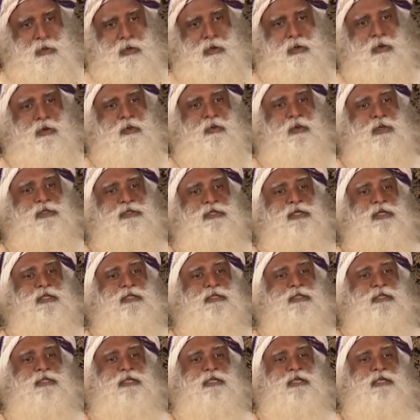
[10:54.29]
who was in
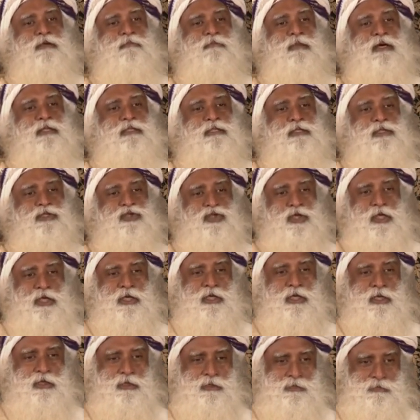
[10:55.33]
a 3-month
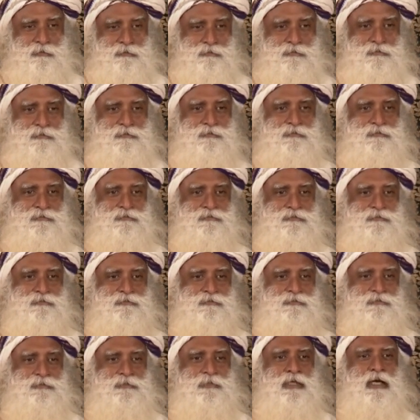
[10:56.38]
training,
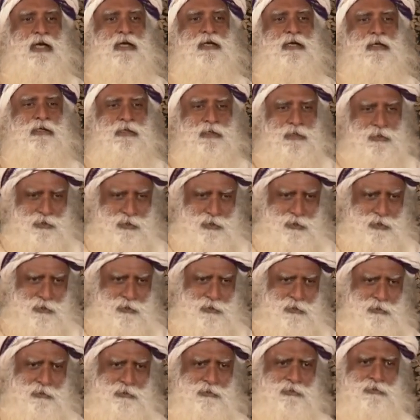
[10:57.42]
IAS, you
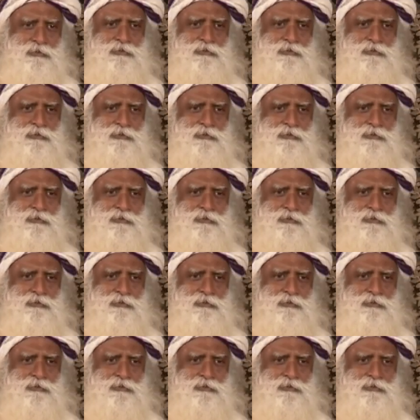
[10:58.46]
know.